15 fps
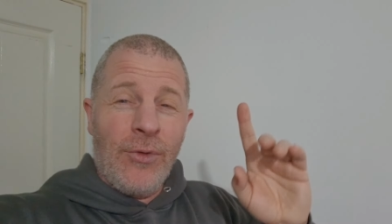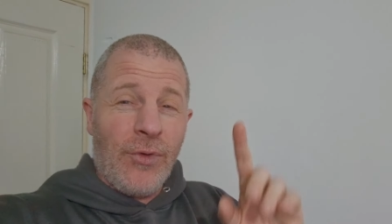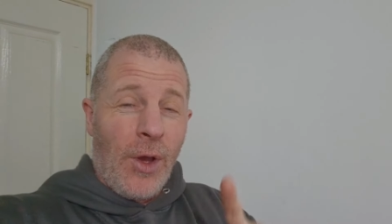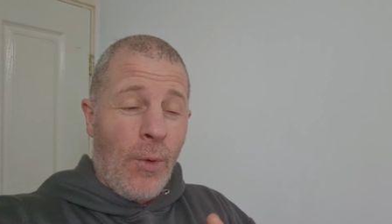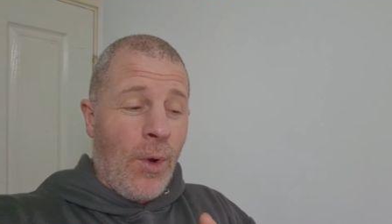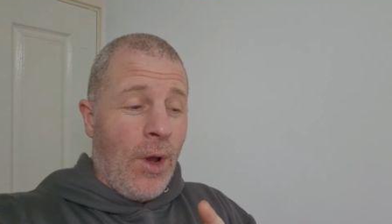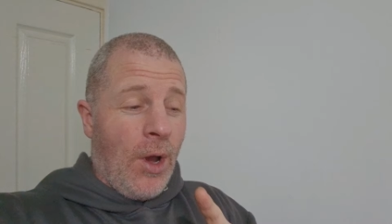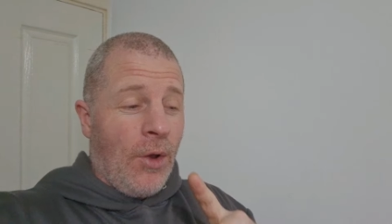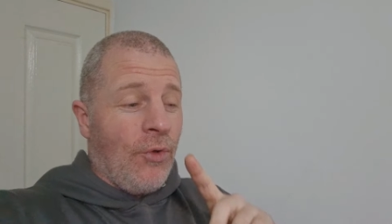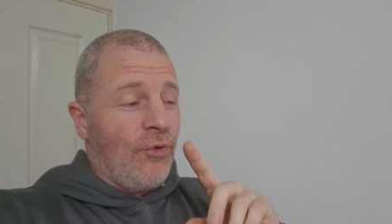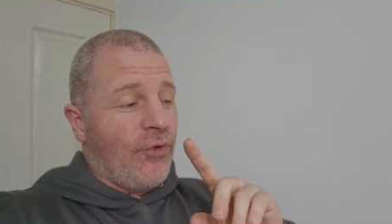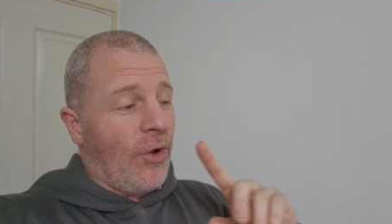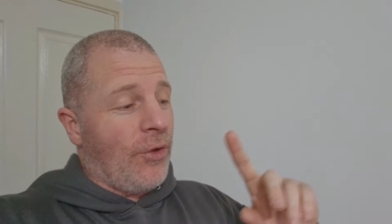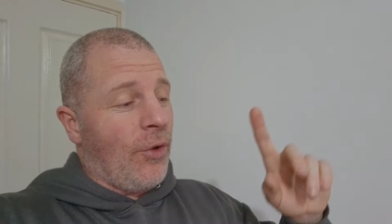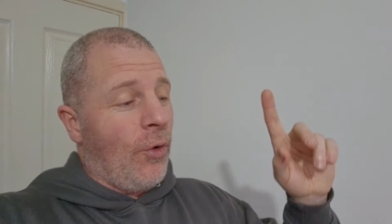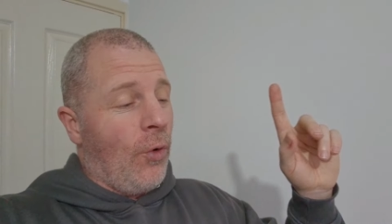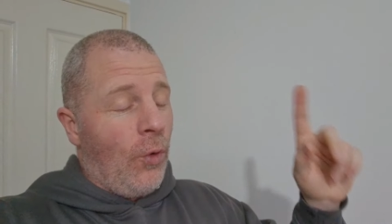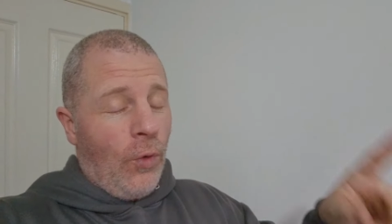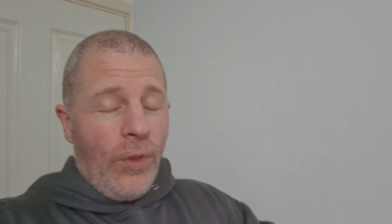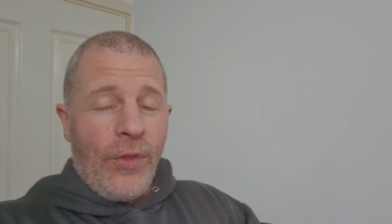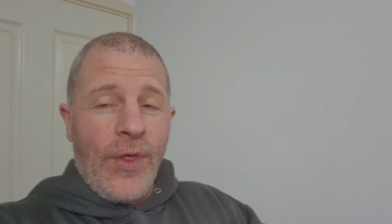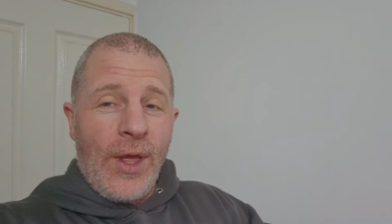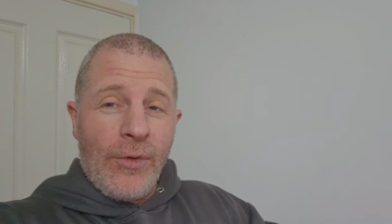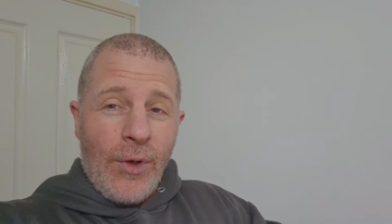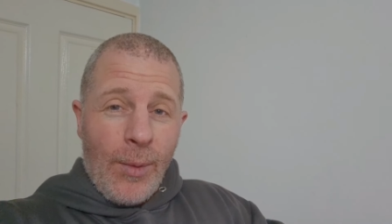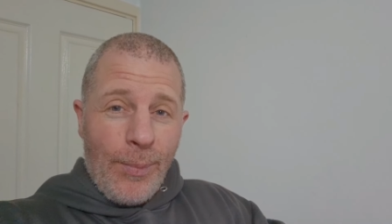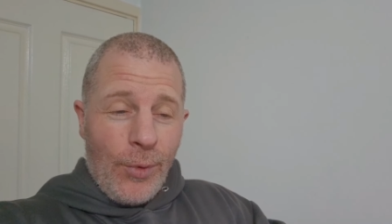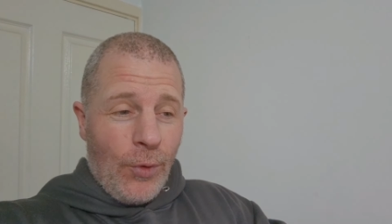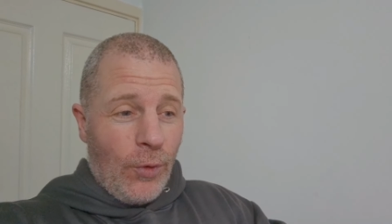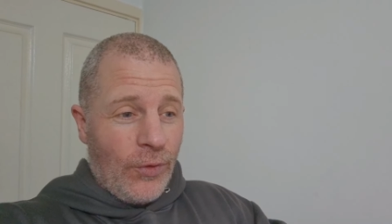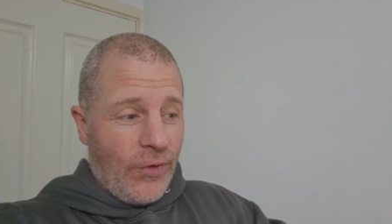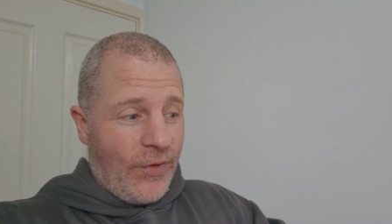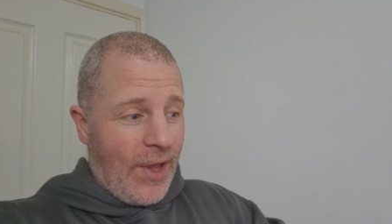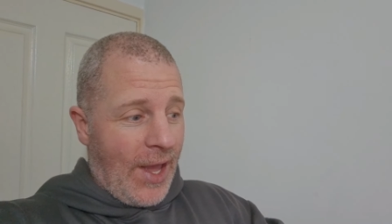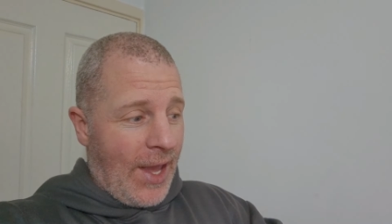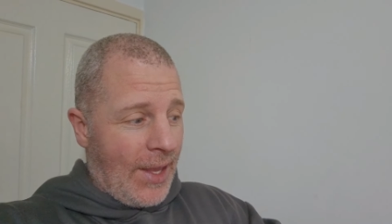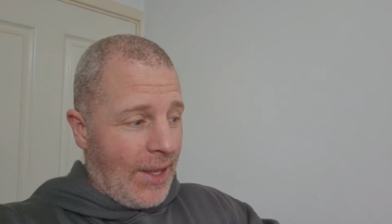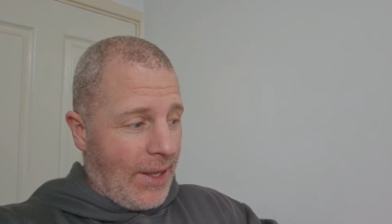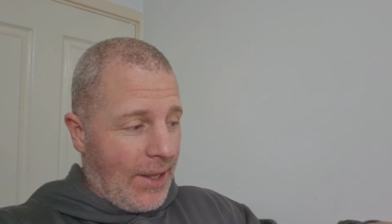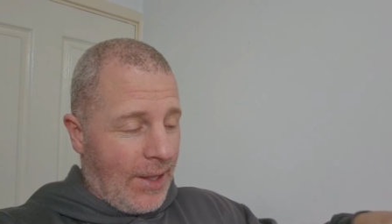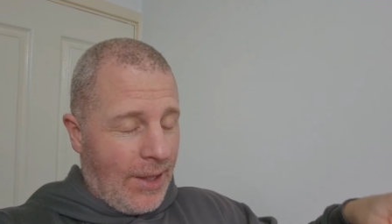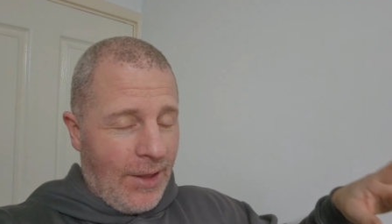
So showing you all the things I bought today.